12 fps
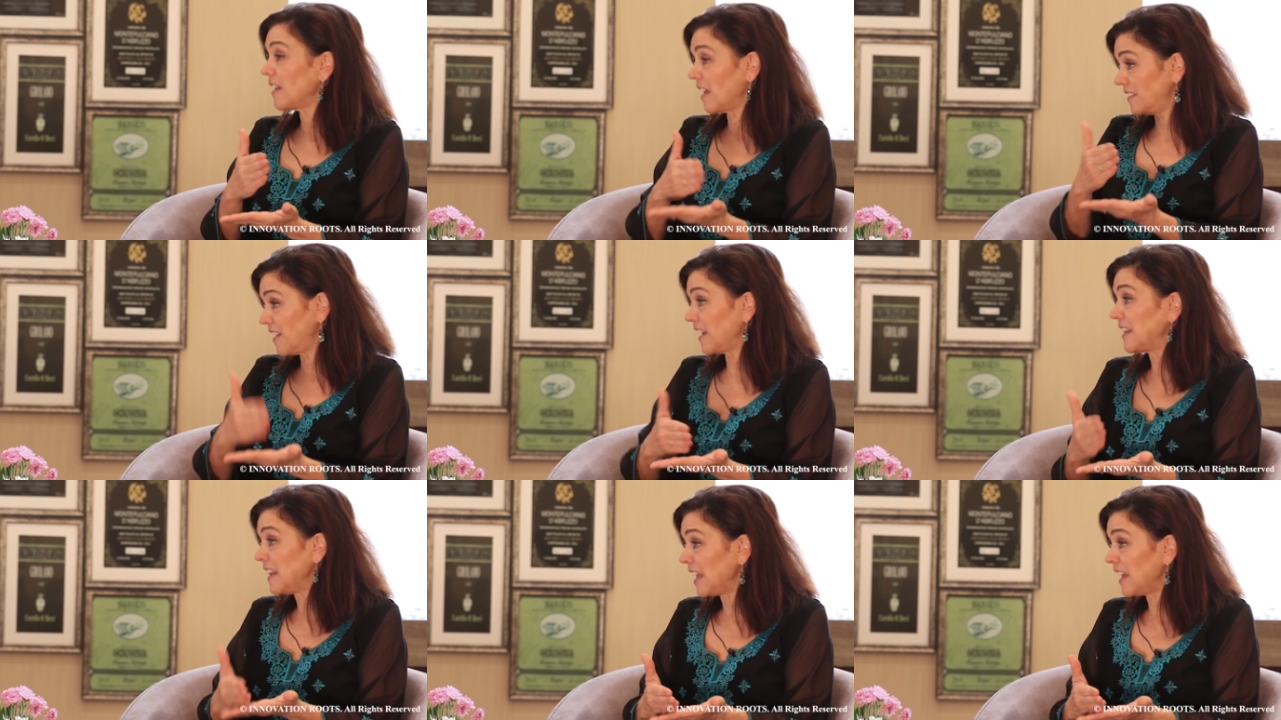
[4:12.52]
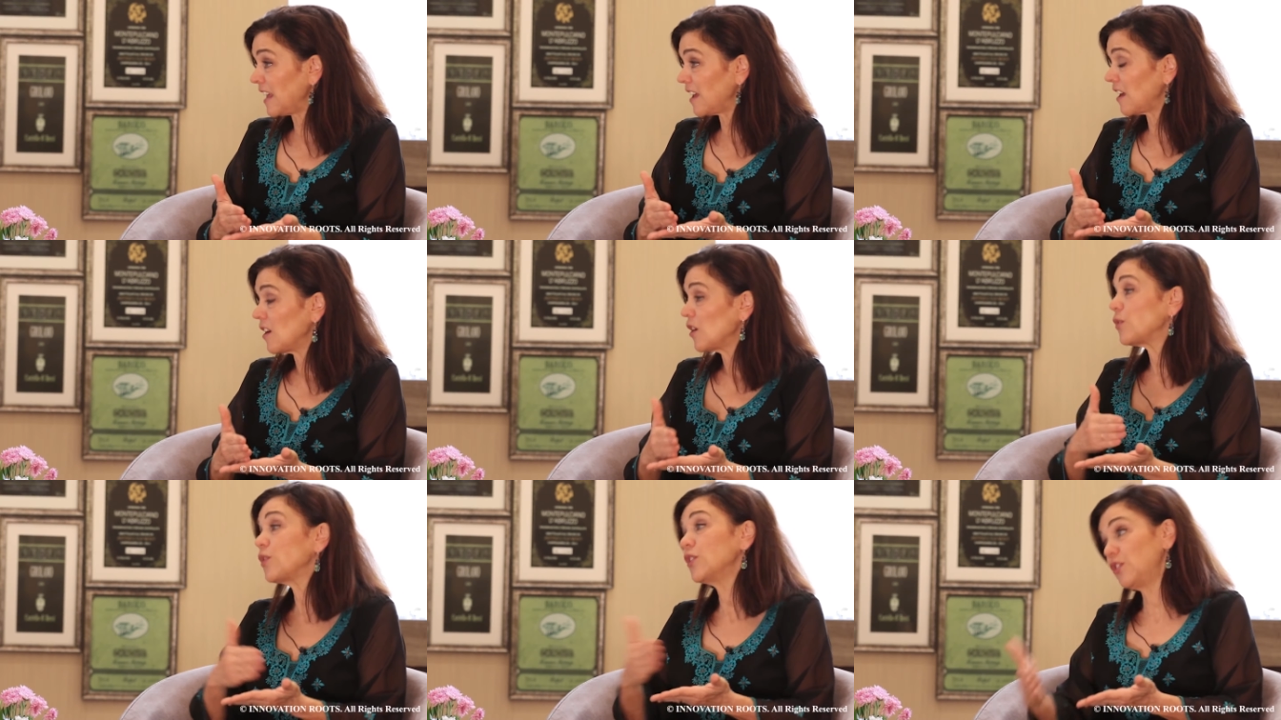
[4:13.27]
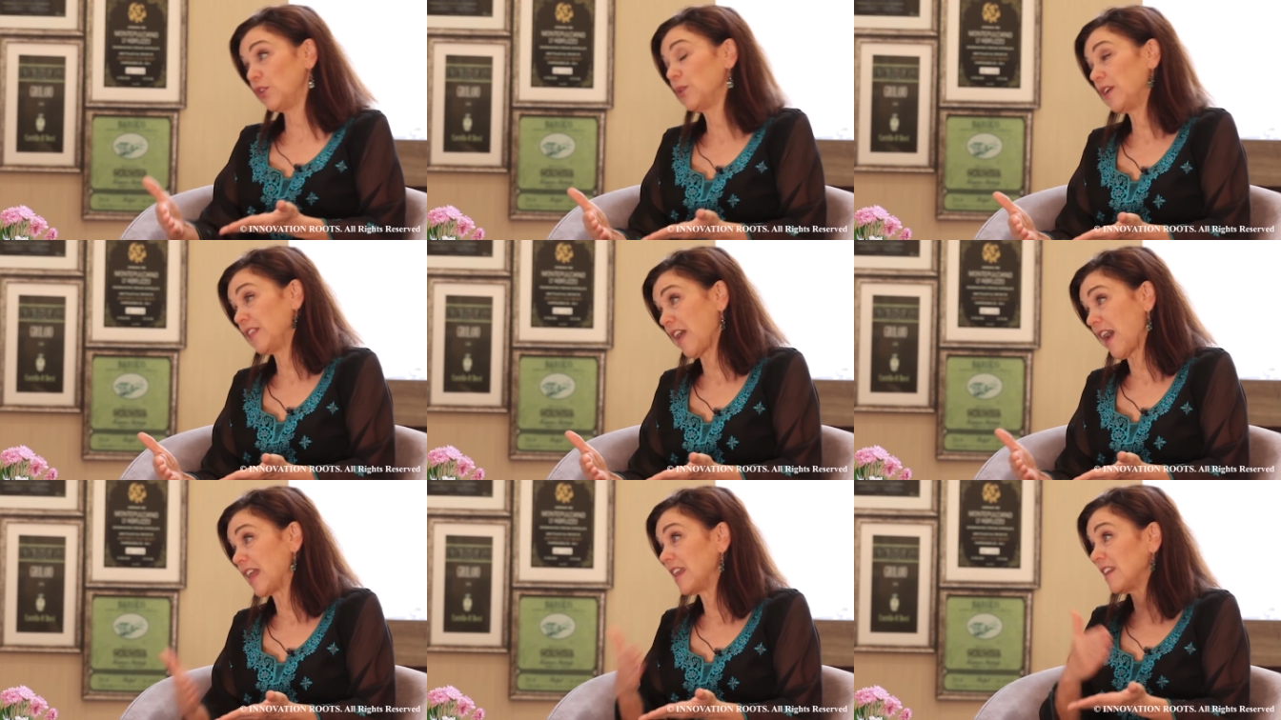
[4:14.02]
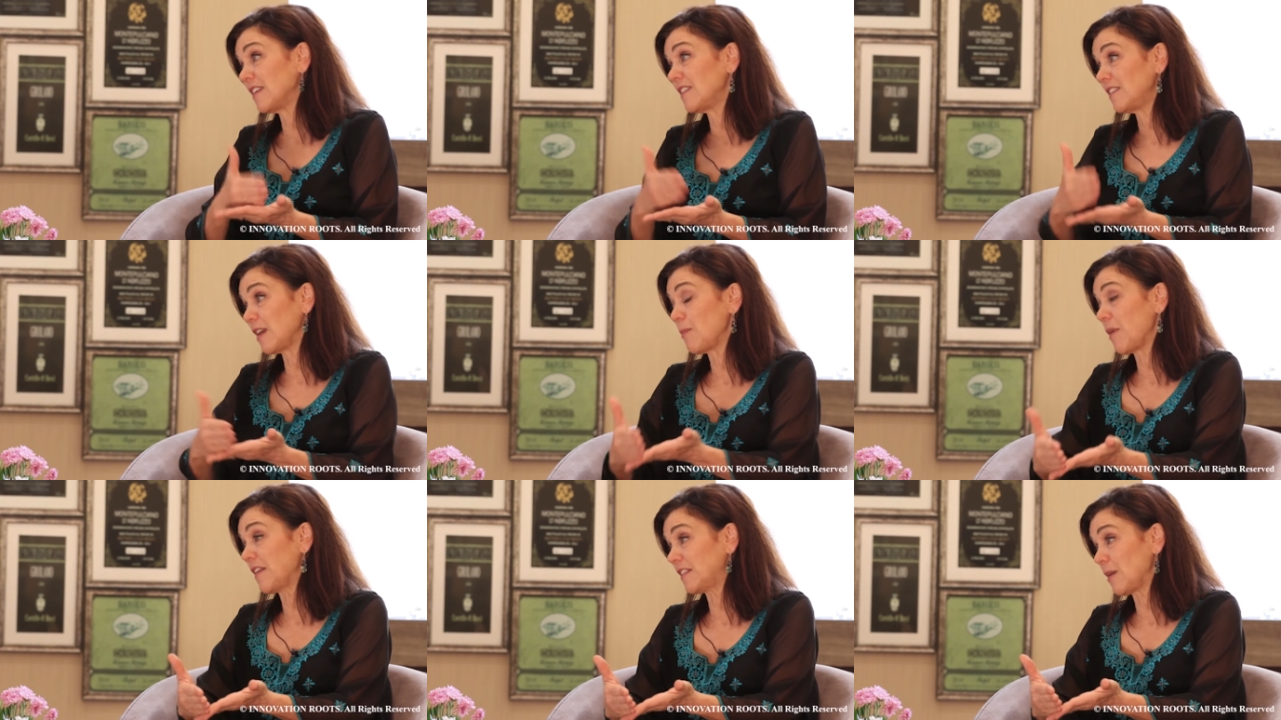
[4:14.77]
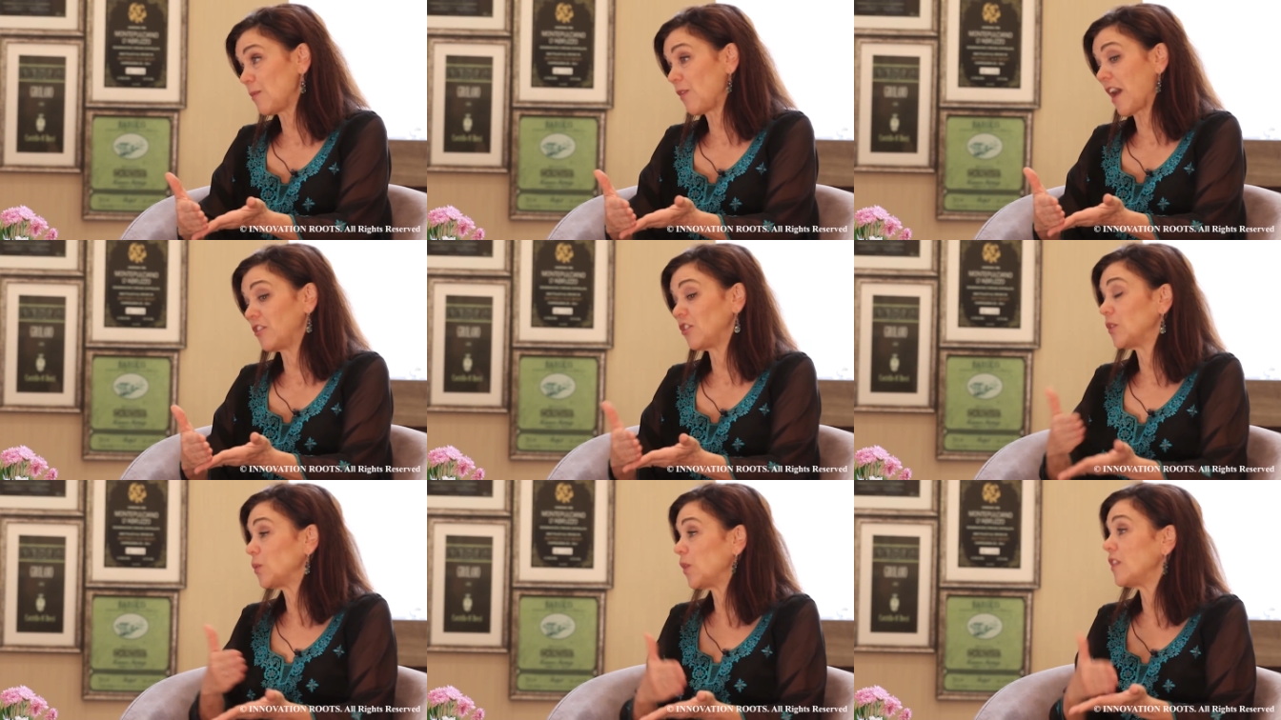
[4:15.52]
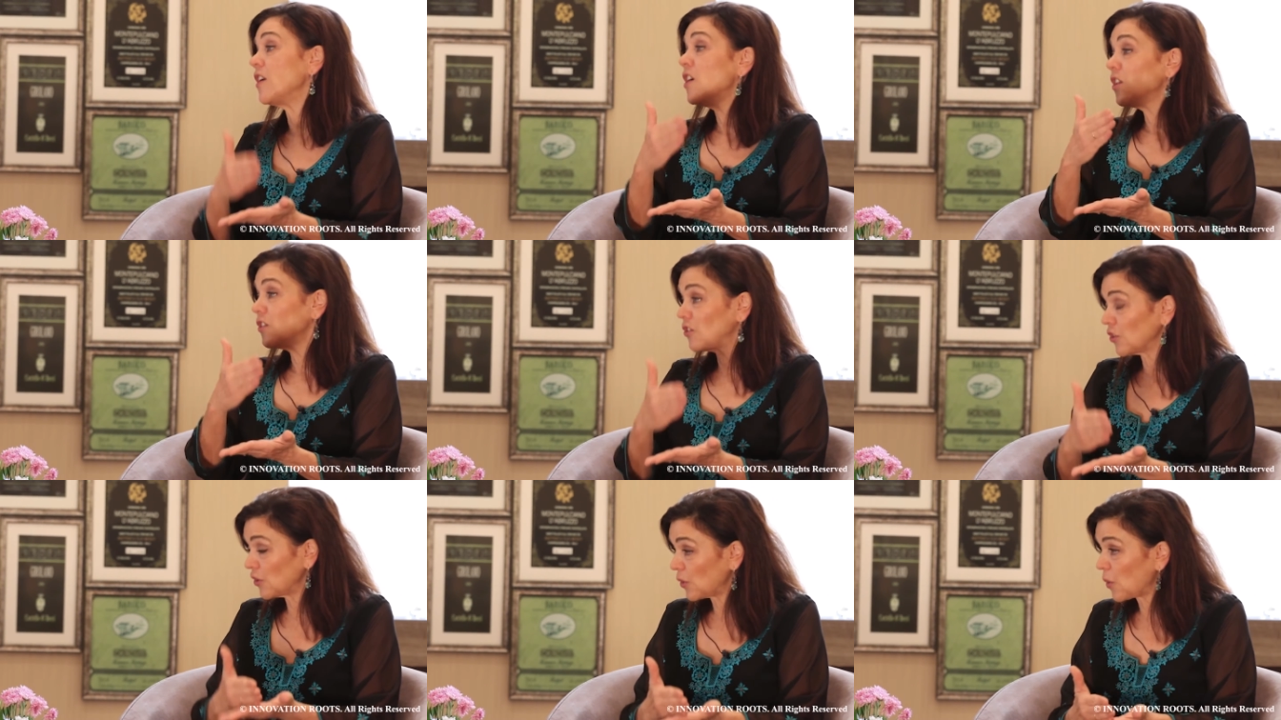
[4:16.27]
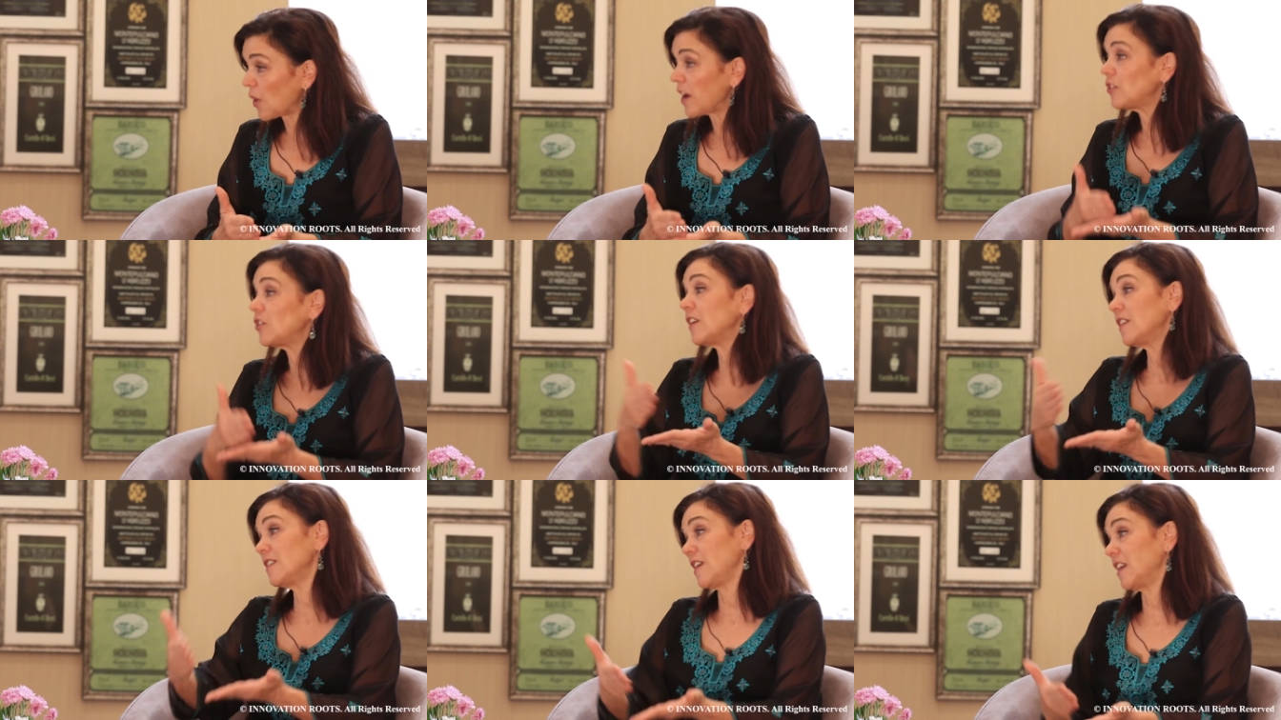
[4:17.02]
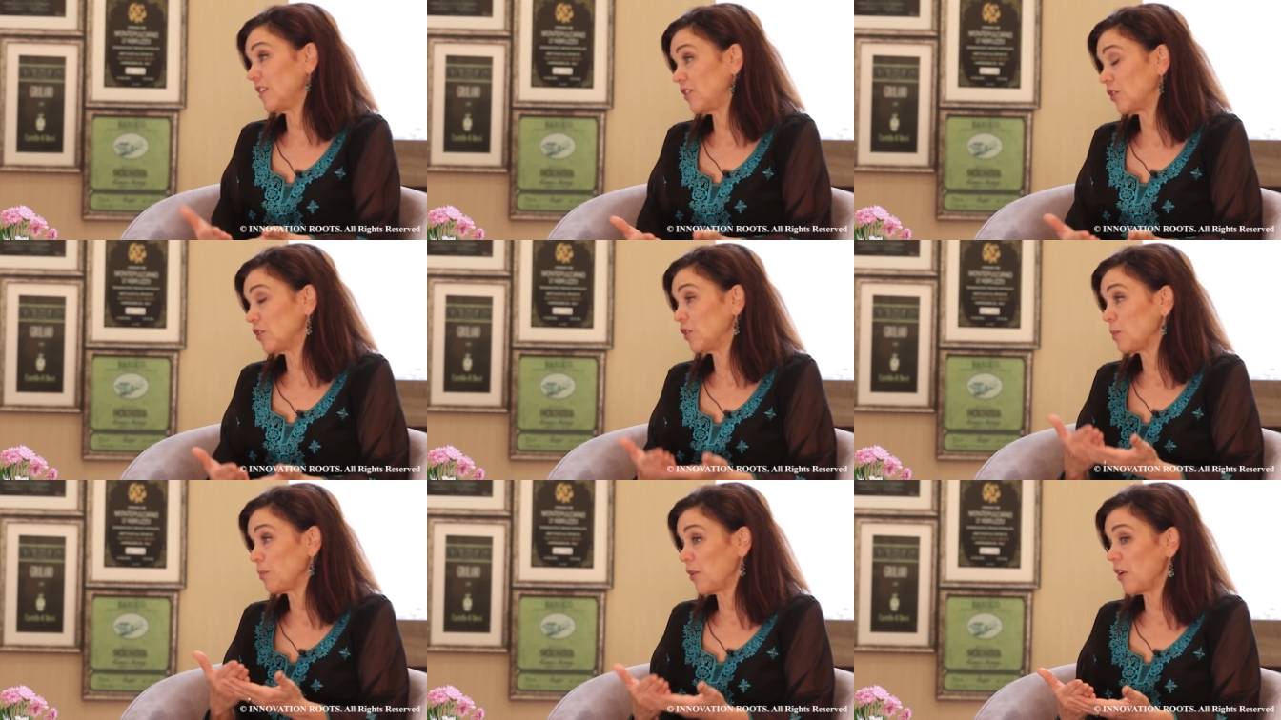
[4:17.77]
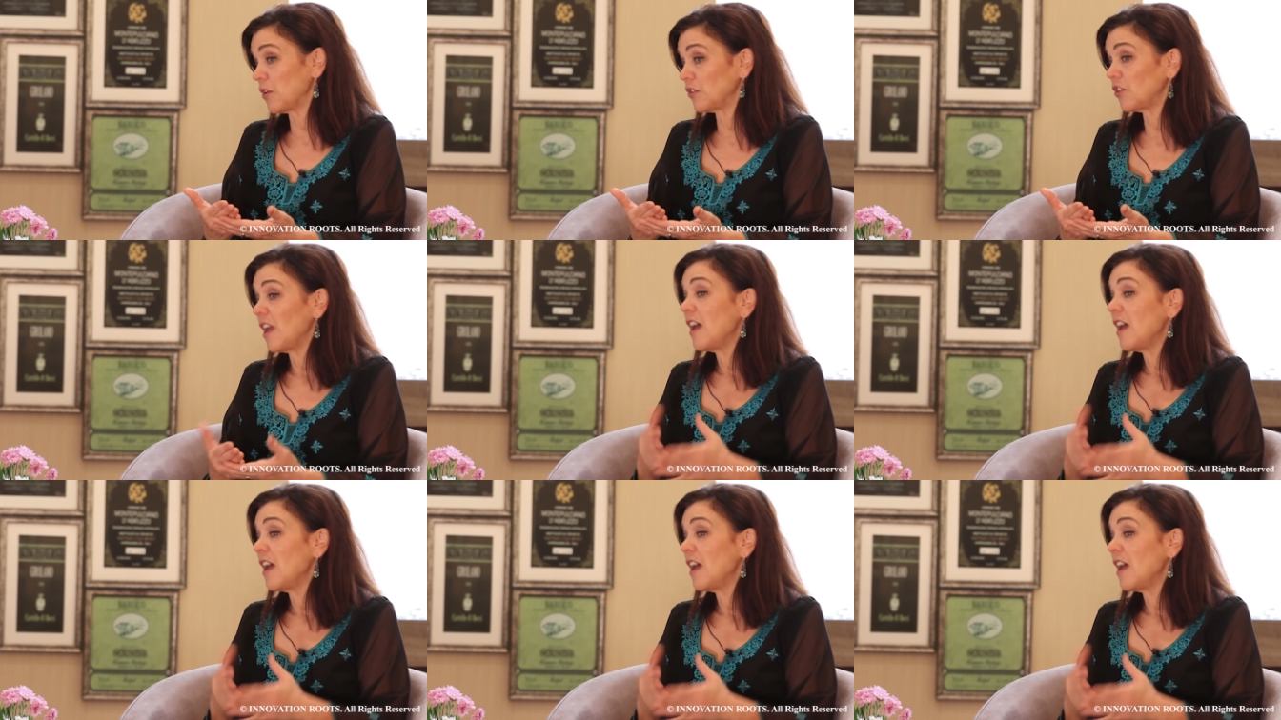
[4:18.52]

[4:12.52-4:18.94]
technique for doing that in a step-by-step fashion with certain questions and a certain approach.